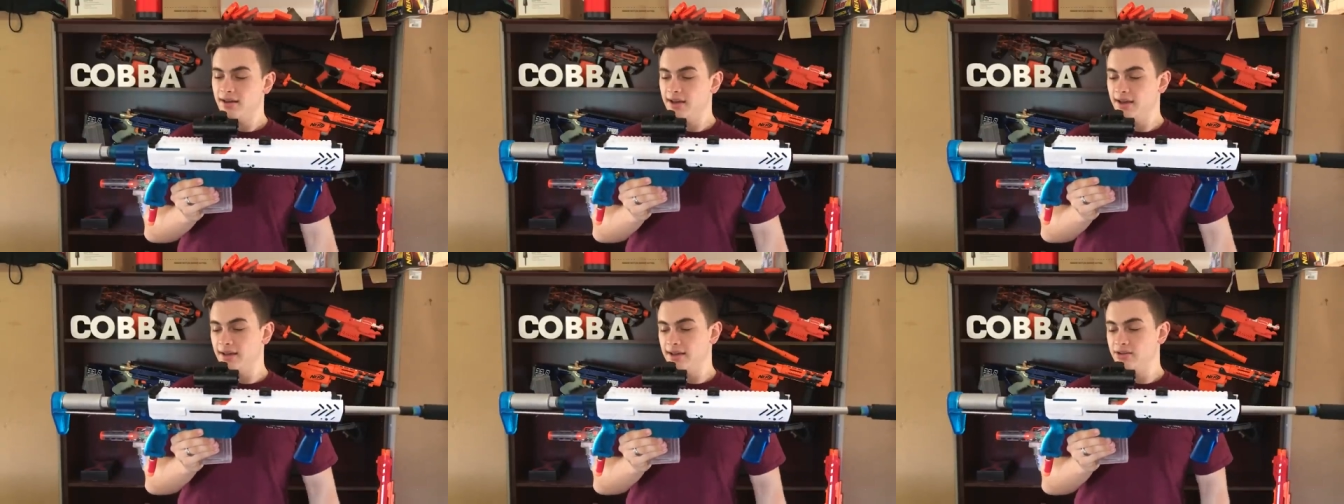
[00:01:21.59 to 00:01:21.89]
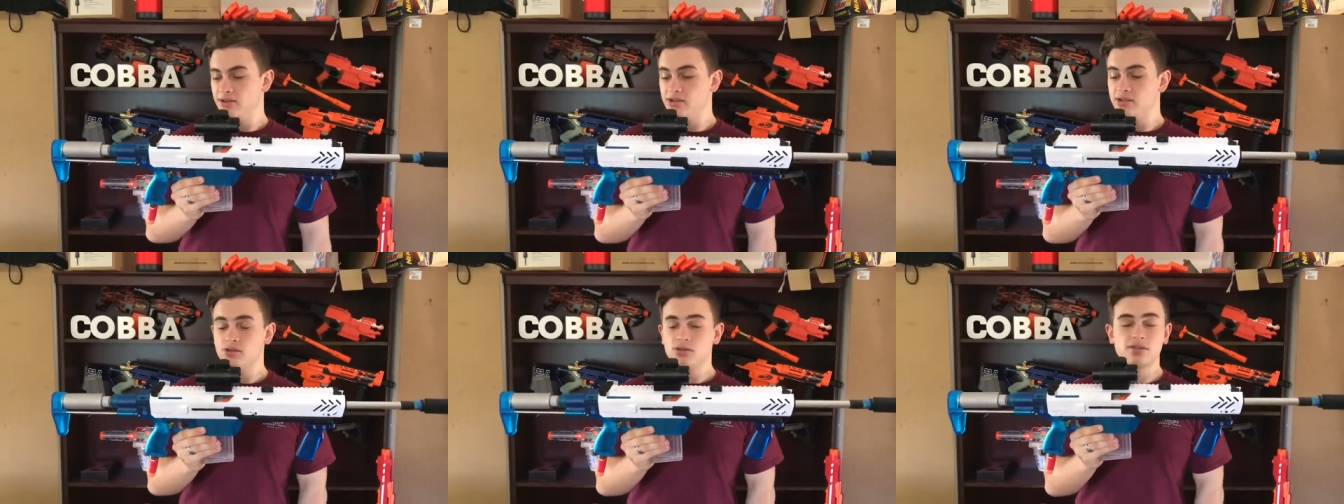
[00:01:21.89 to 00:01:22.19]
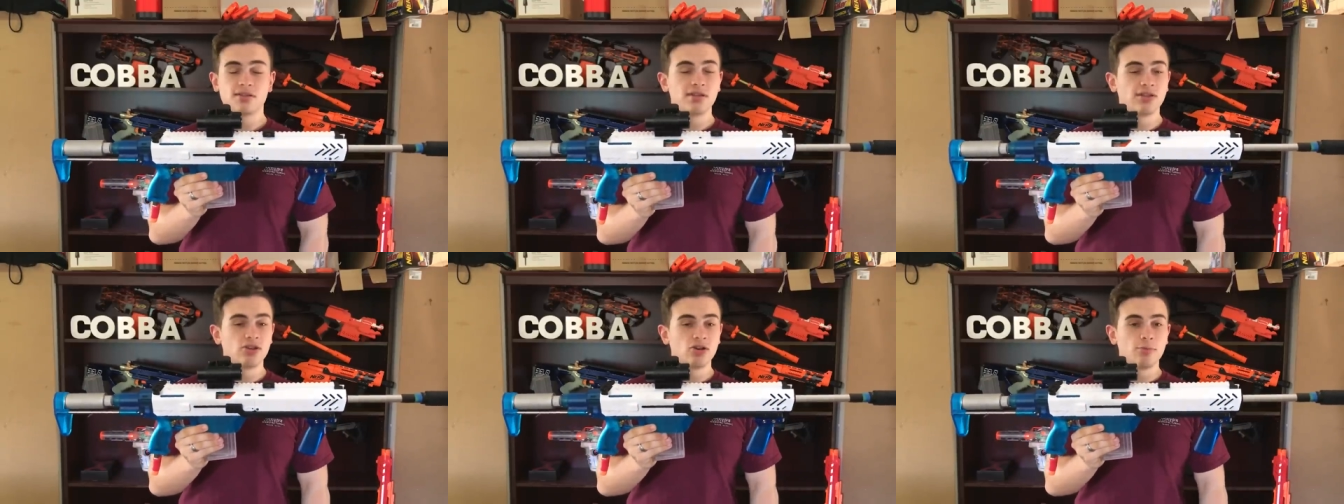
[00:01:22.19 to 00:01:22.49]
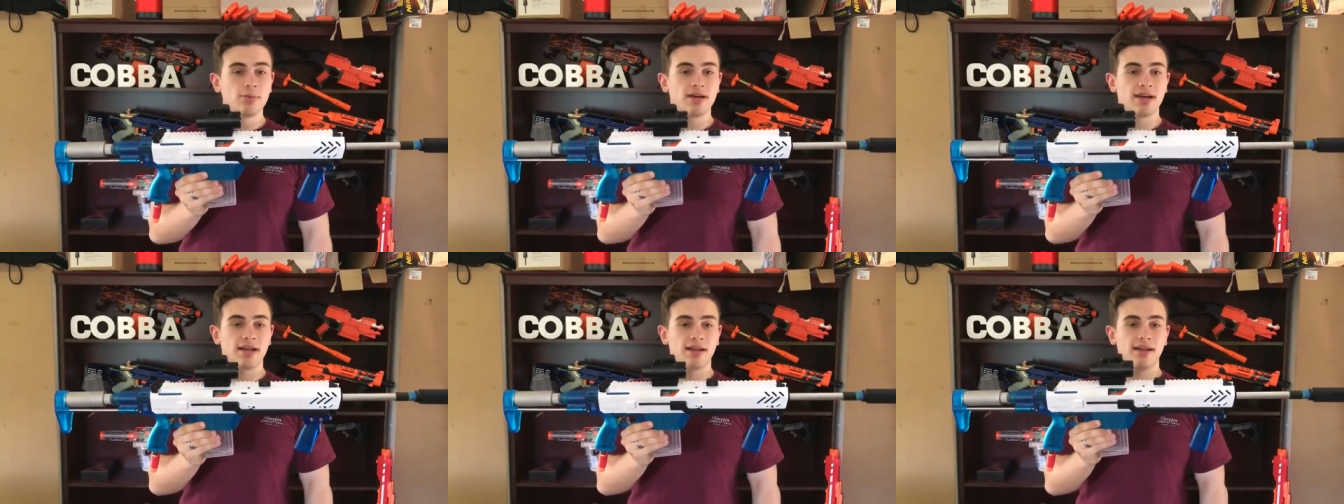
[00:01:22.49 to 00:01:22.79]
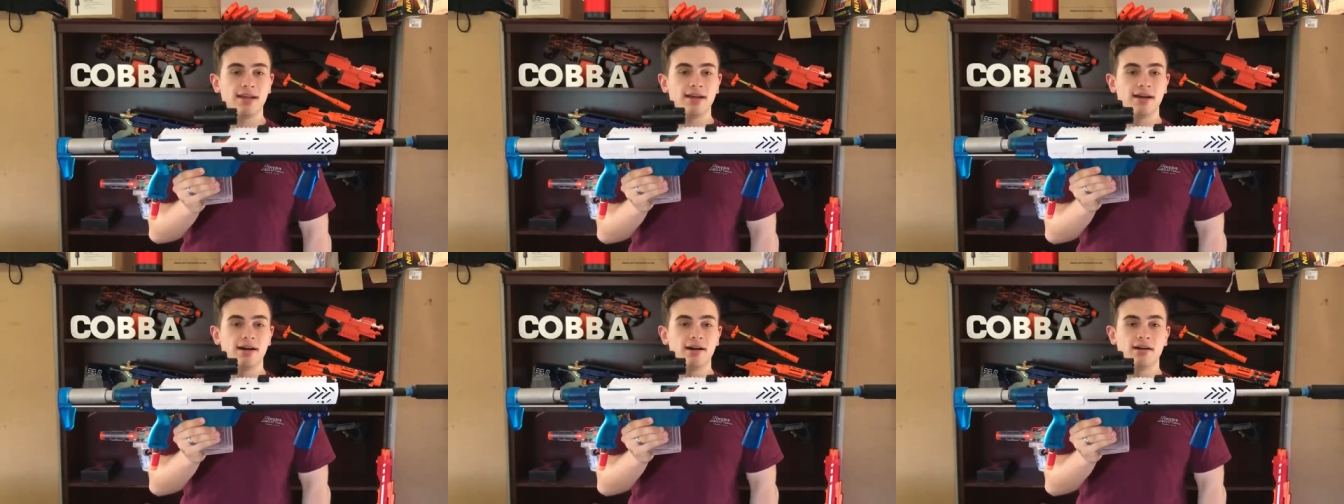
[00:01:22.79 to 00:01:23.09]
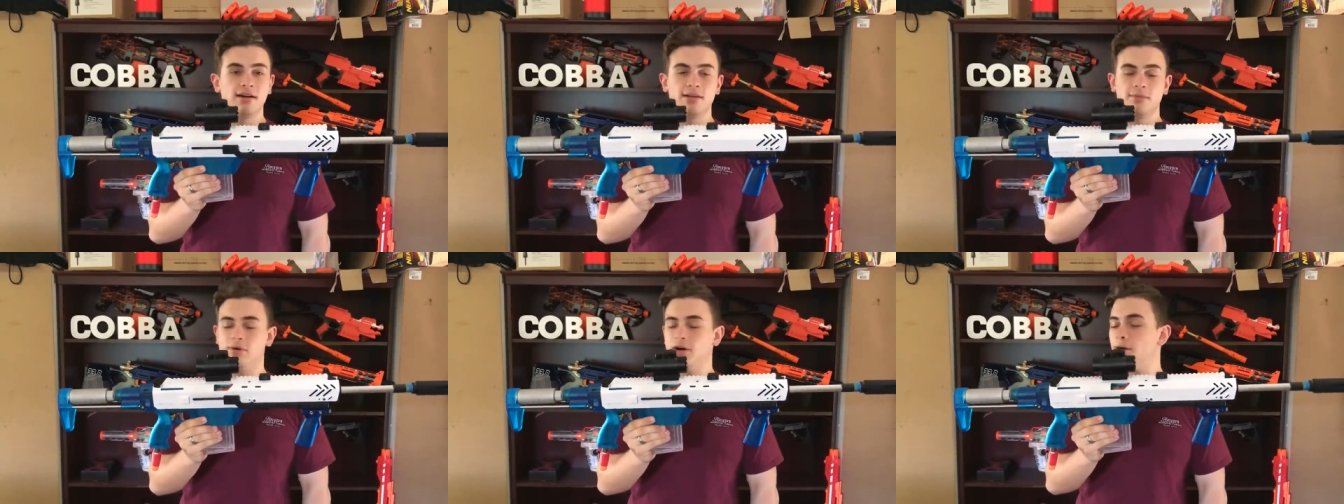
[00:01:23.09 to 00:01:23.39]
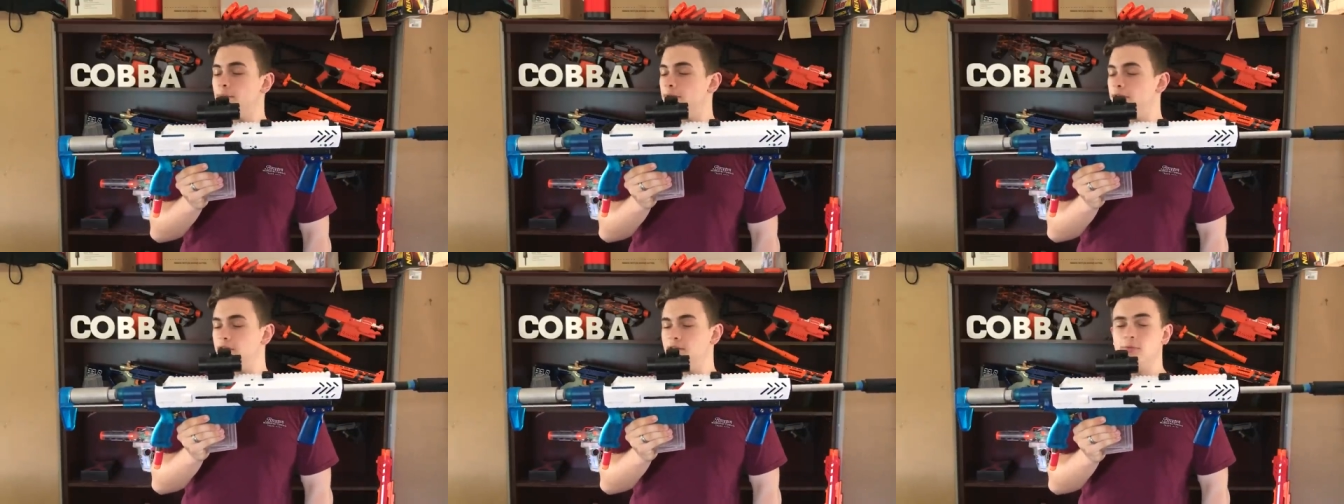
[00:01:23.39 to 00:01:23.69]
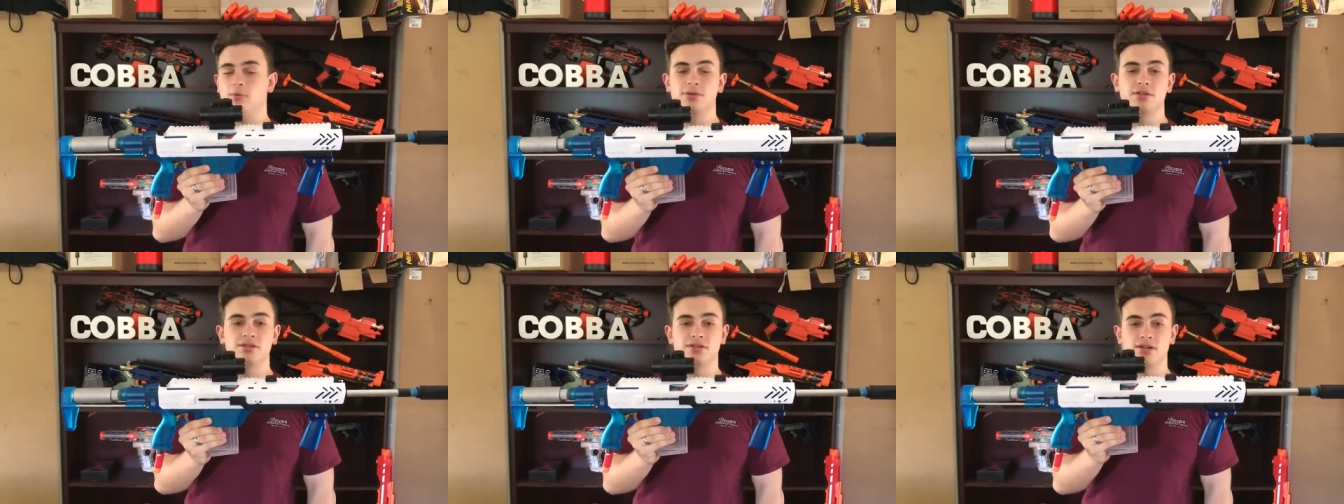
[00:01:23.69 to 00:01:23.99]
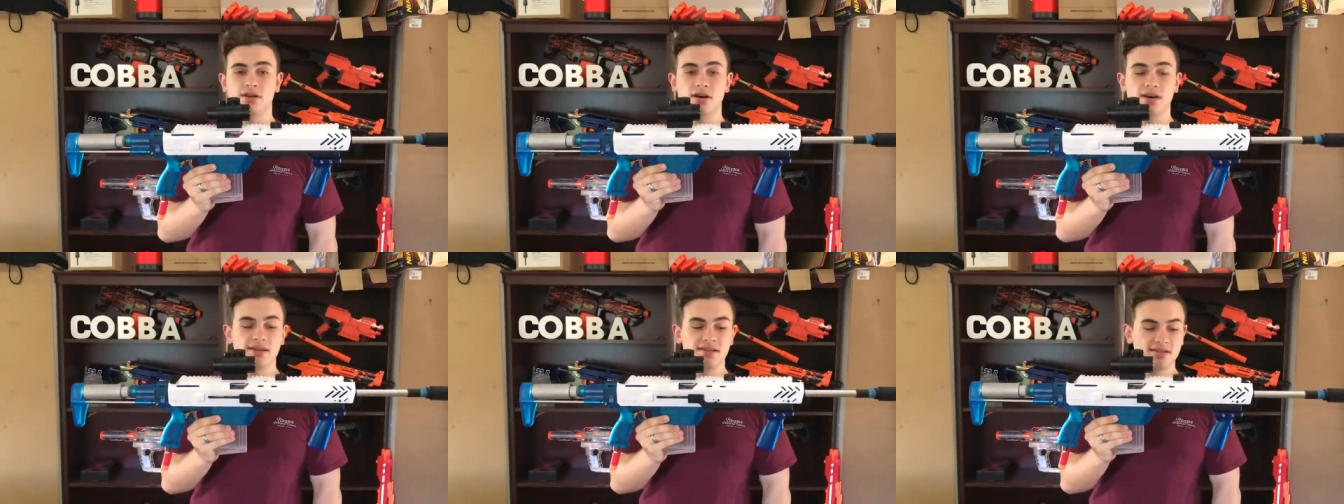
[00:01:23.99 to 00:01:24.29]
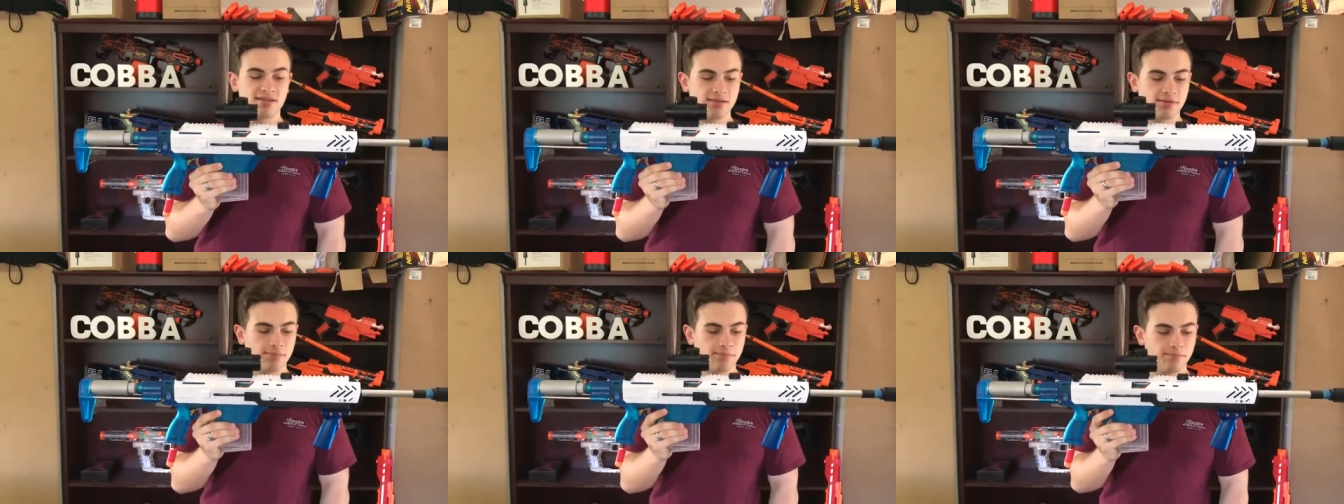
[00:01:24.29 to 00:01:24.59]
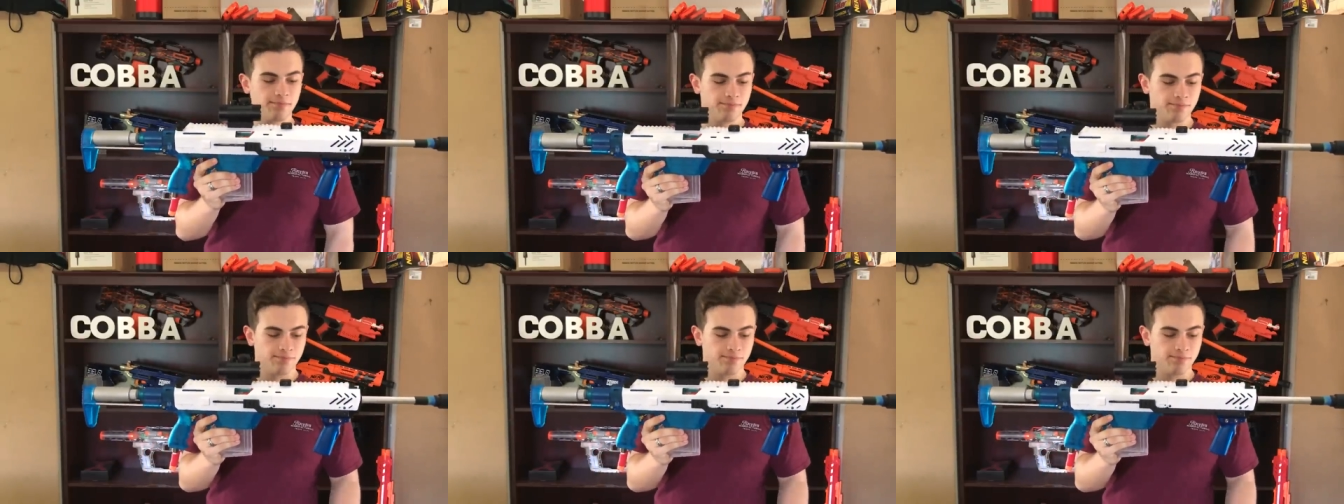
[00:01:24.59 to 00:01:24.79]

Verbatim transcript: and just looks a little bit cleaner in my opinion, which is nice.